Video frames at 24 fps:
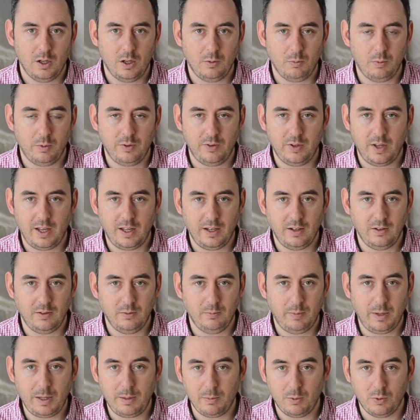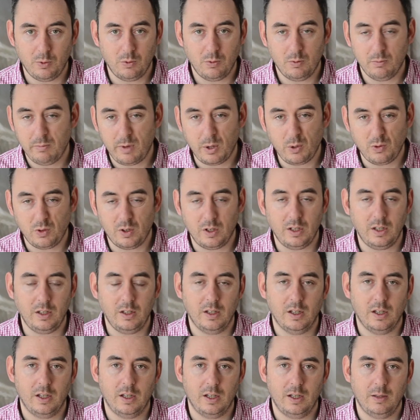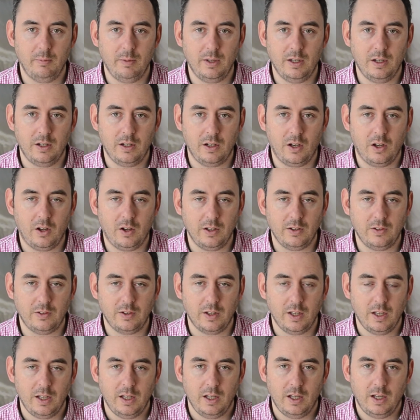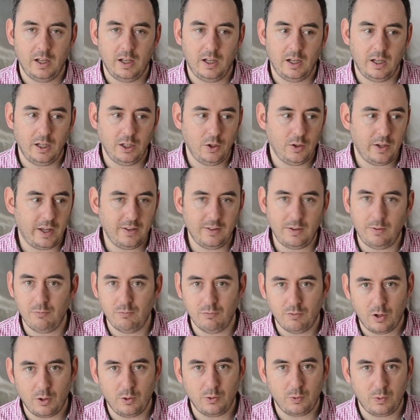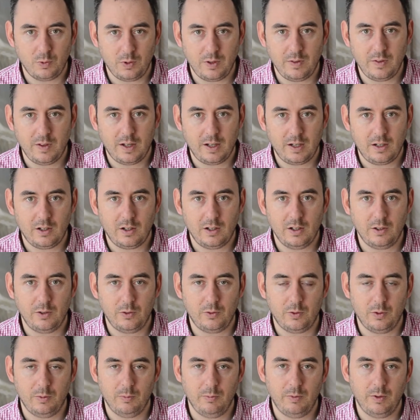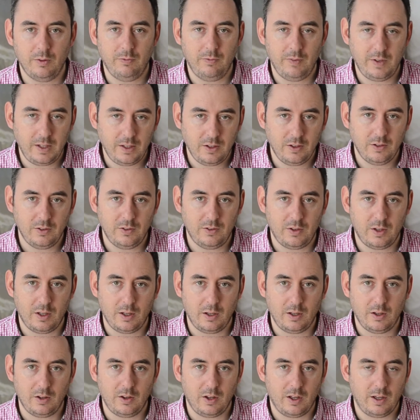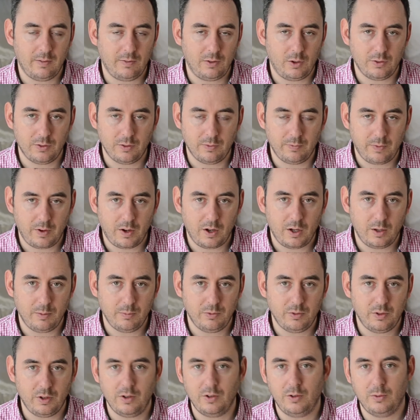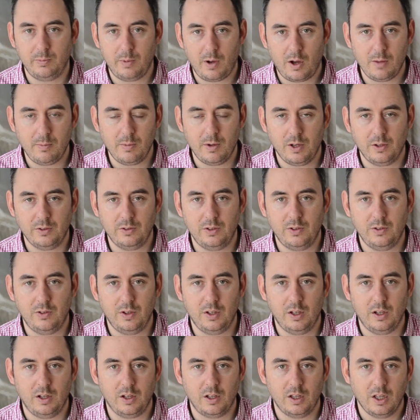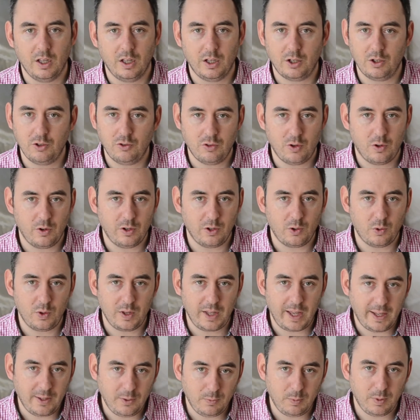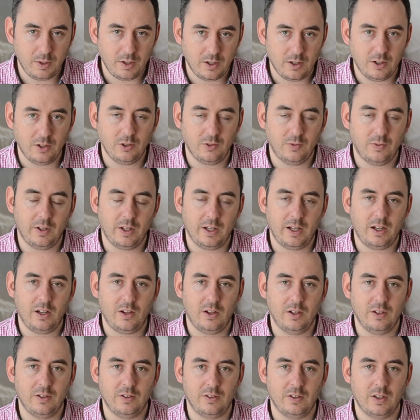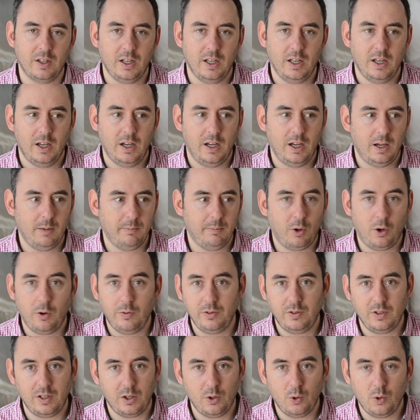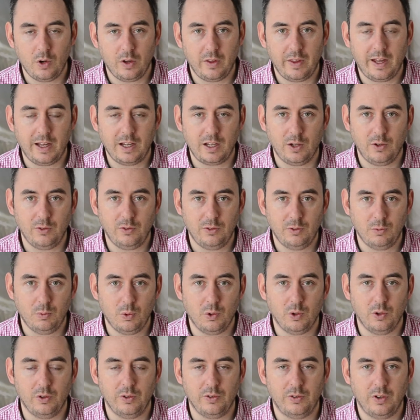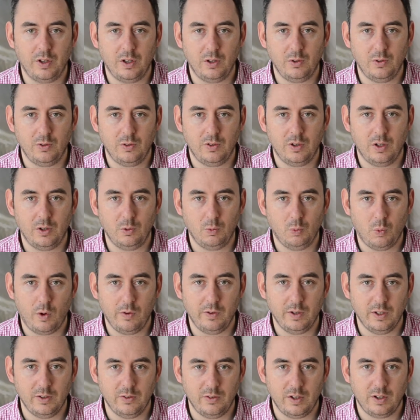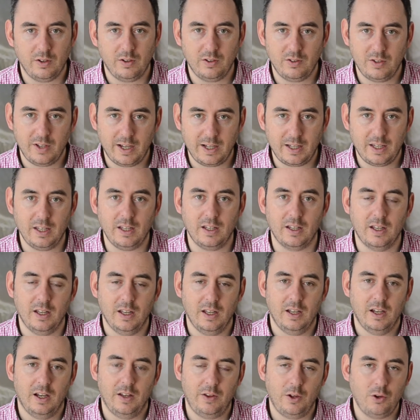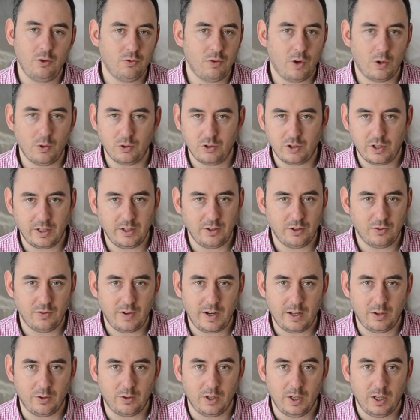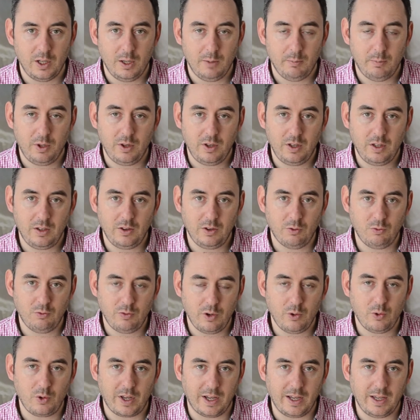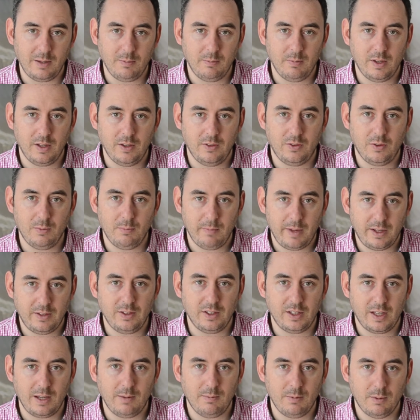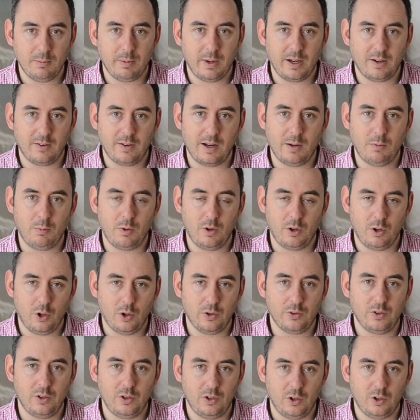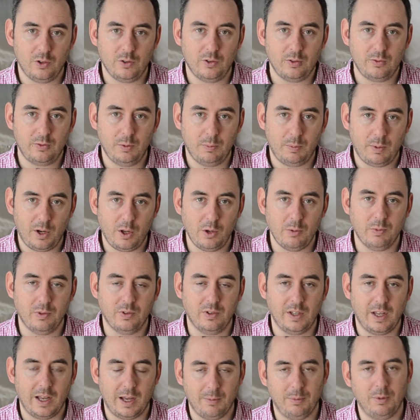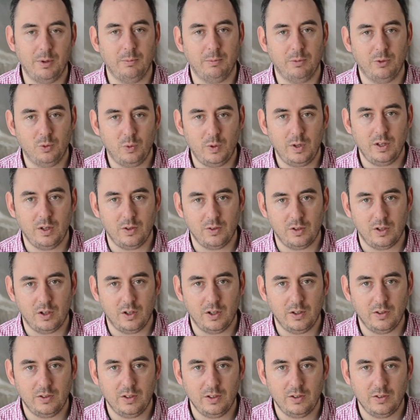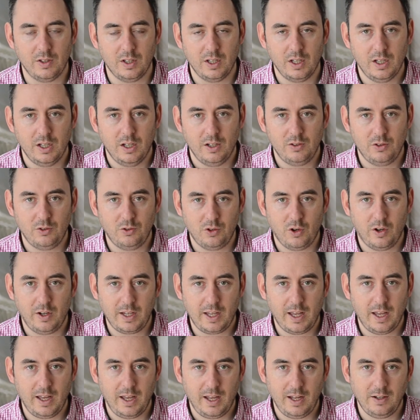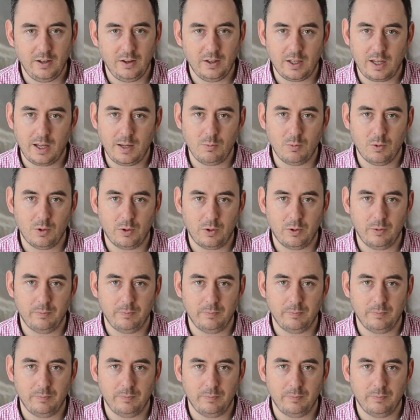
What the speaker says: with 10 people mostly in an alliance. You get different roles within that alliance, from the feeders that have lots of farms to the spy masters that are controlling all the espionage for that alliance. Obviously all of that goes towards those warriors that are attacking, and those roles change around. But the real game is the meta game in the background, with lots and lots of diplomacy happening between those alliances to try and get ahead in the game world.